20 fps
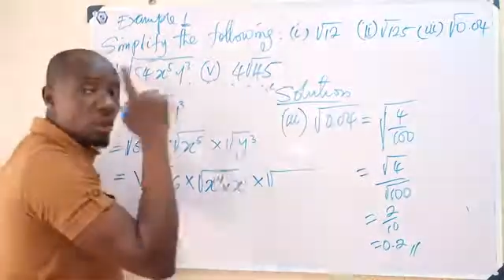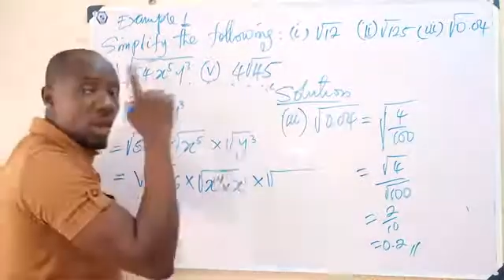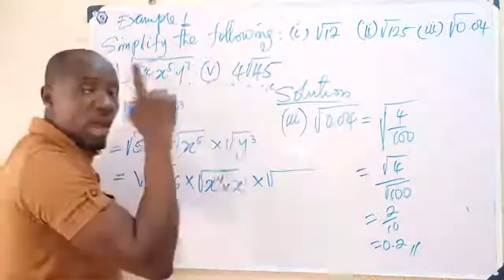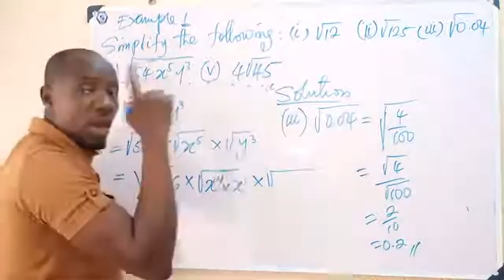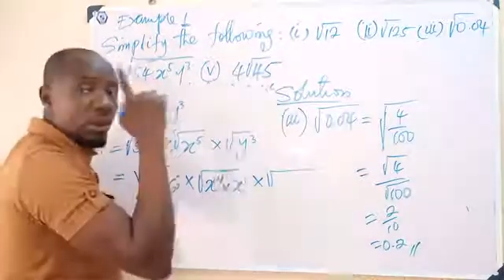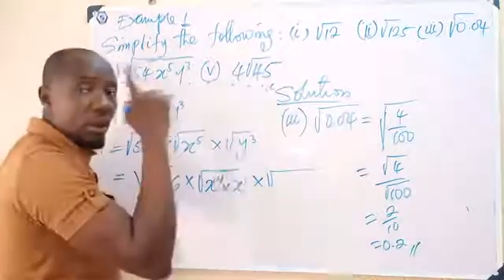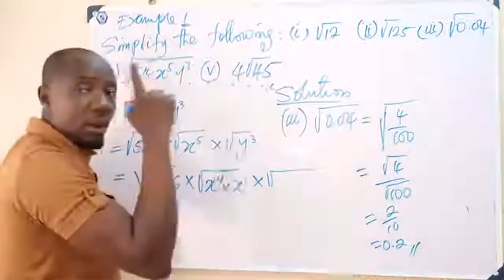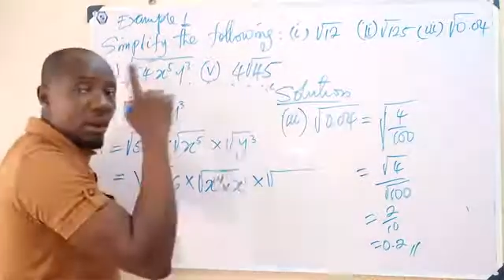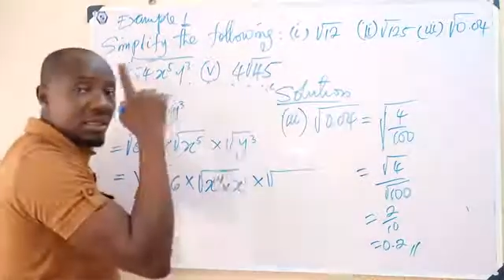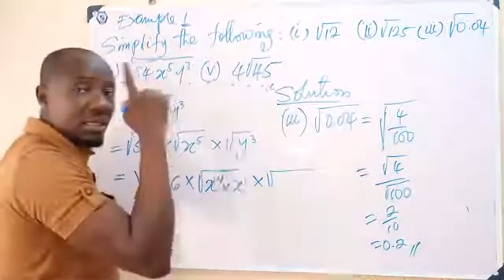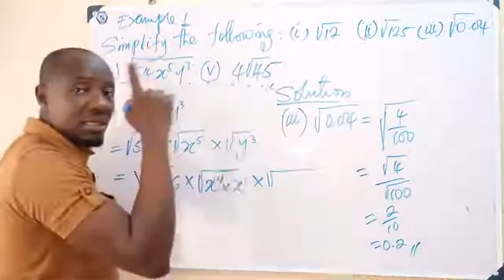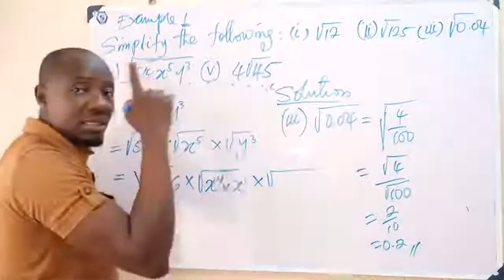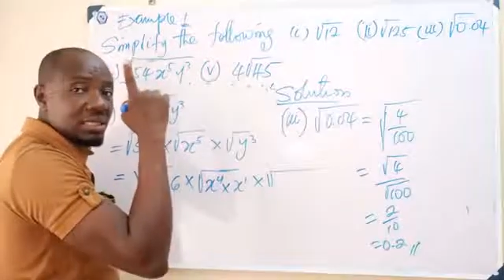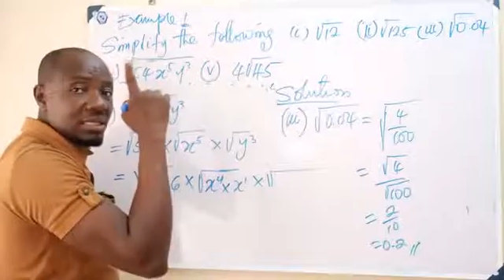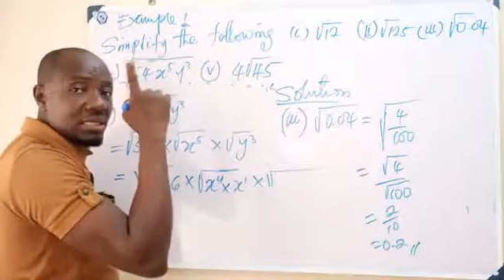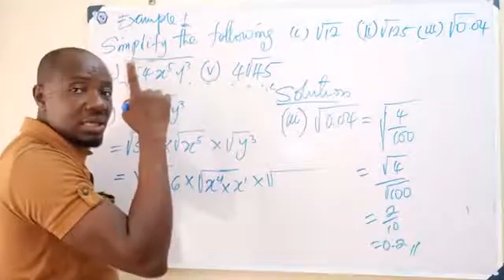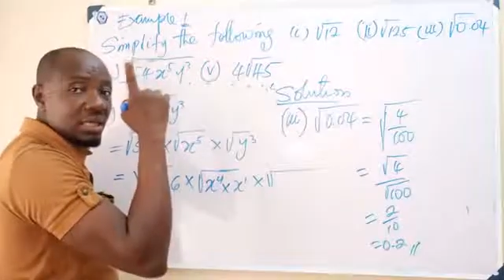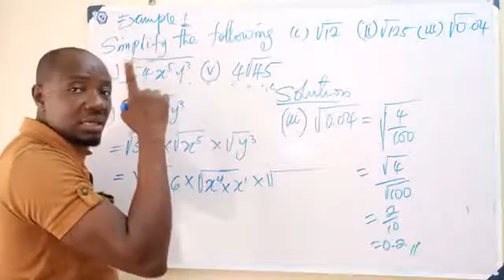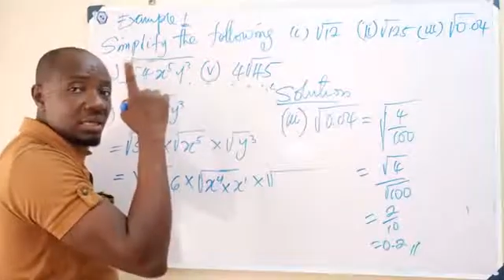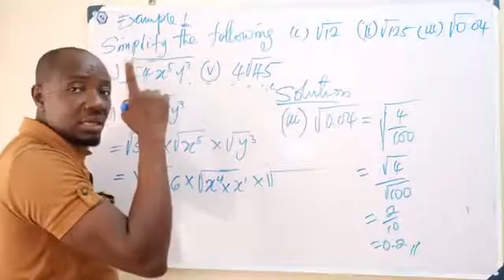a power that
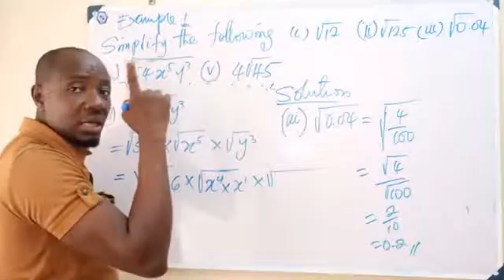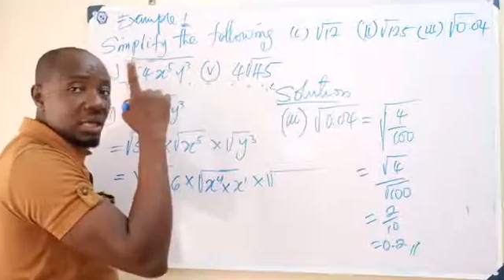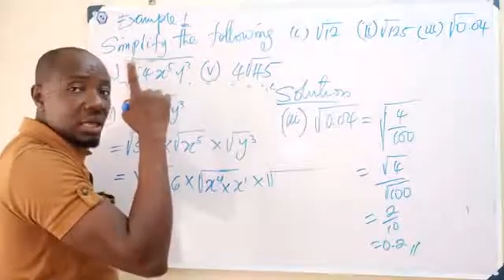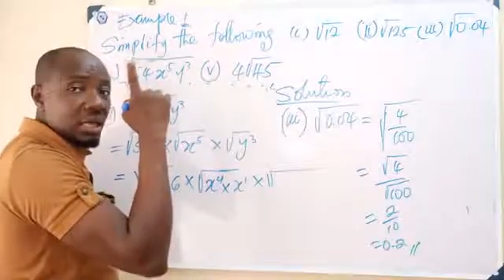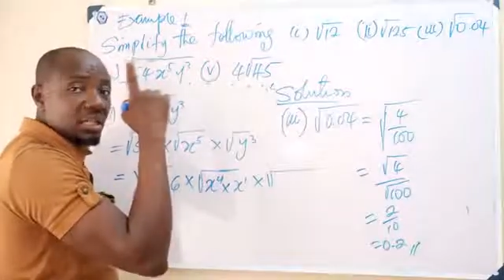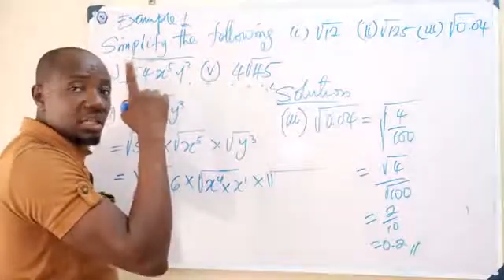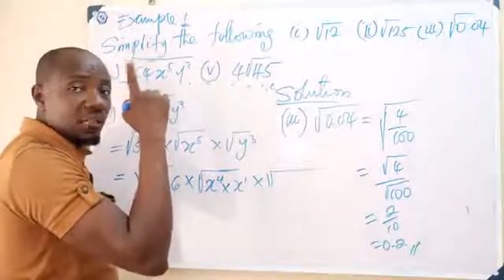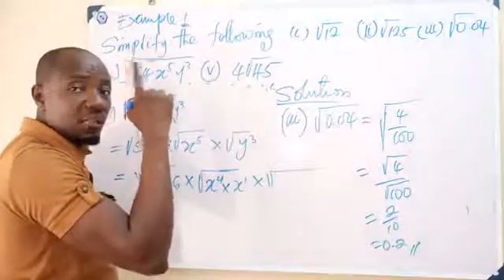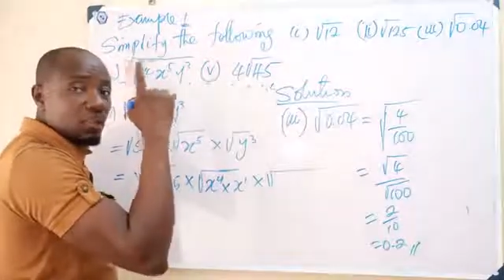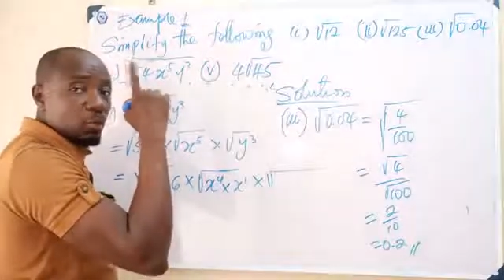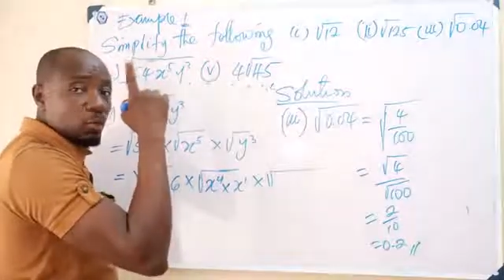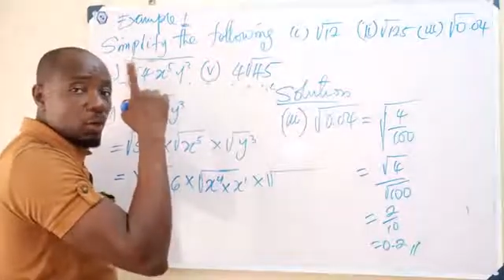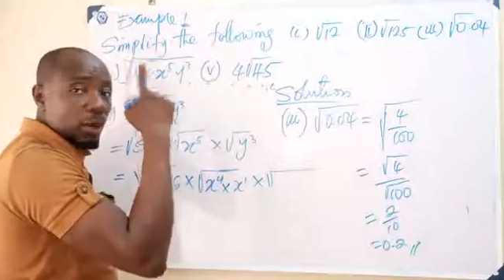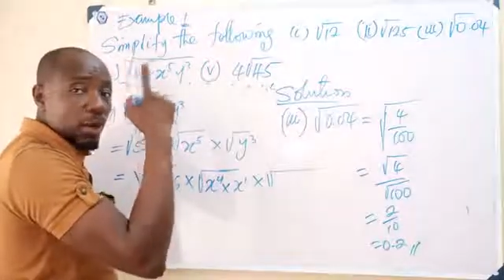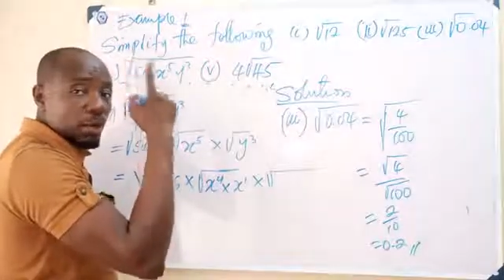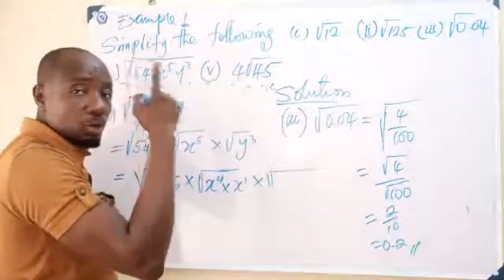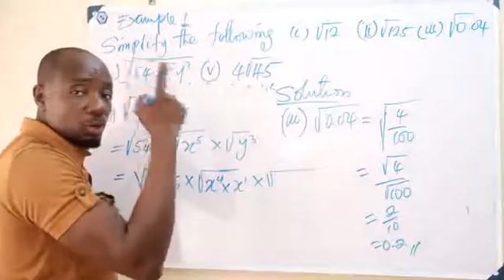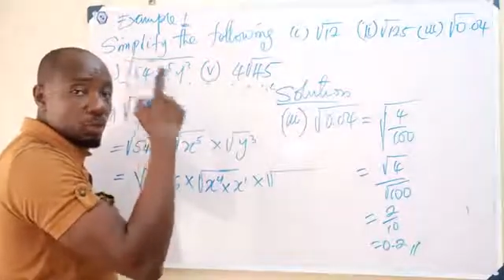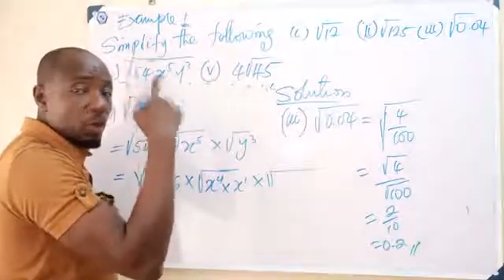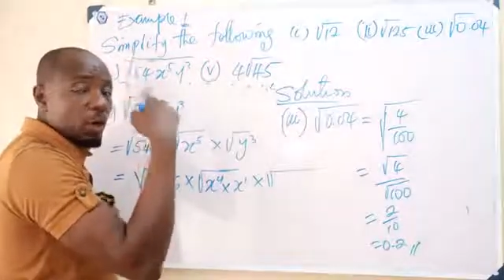is divisible by
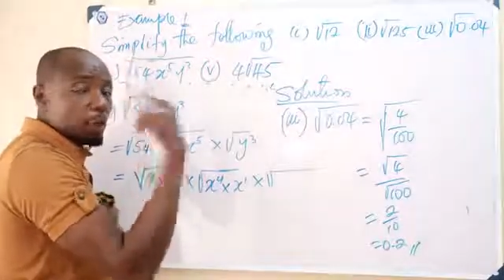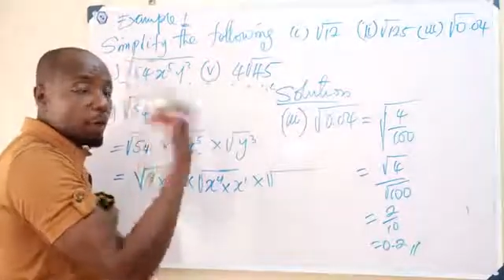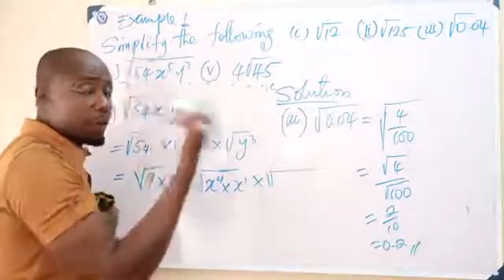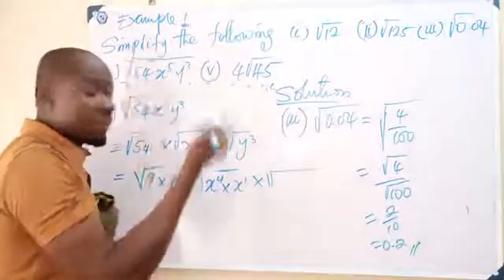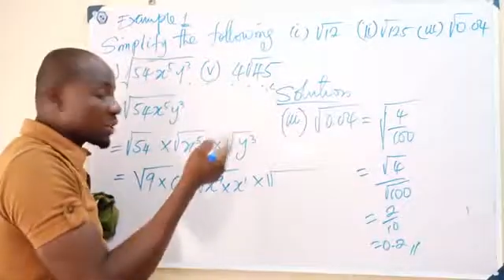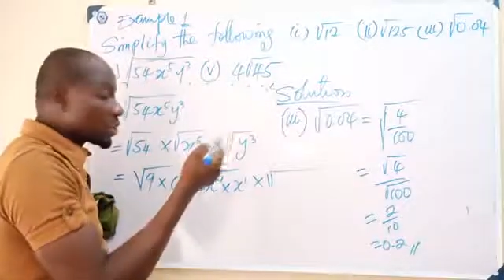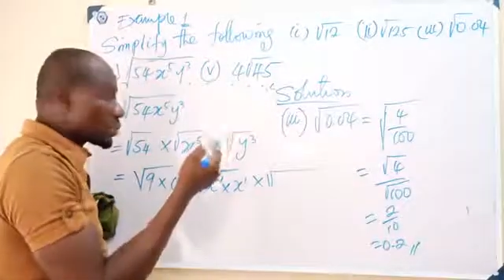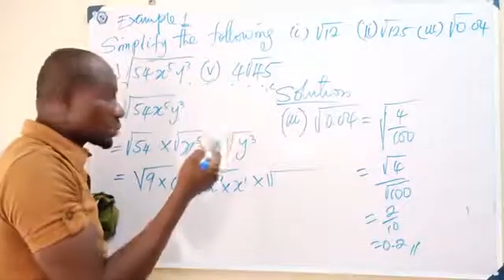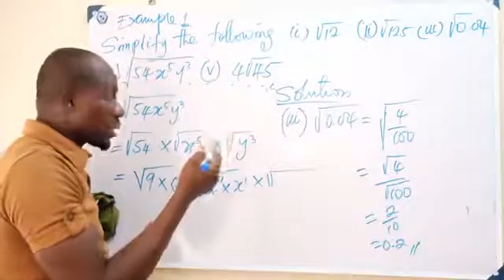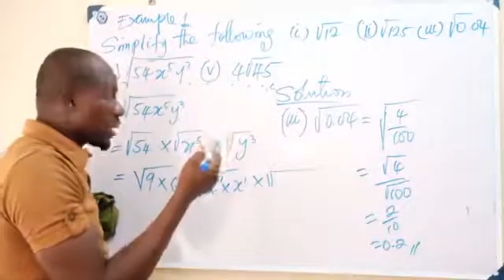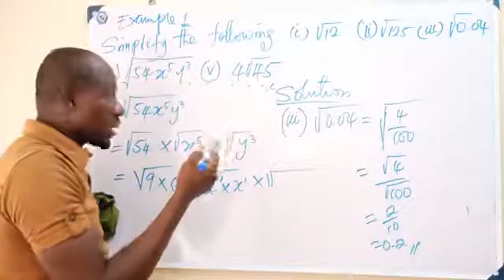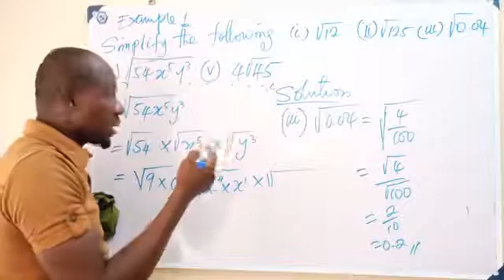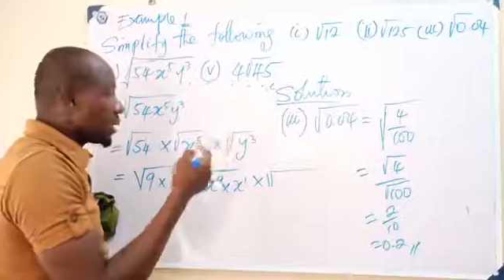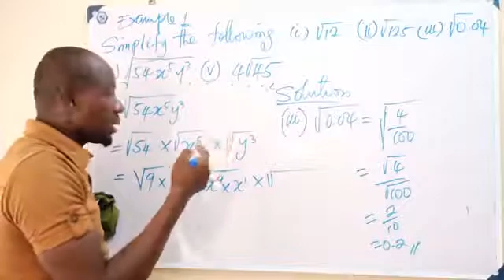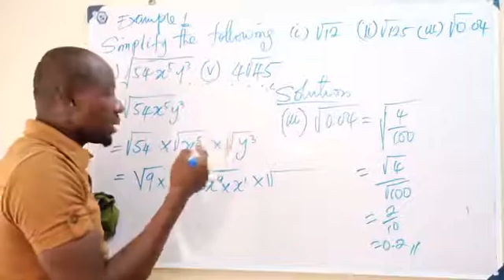2, a perfect square,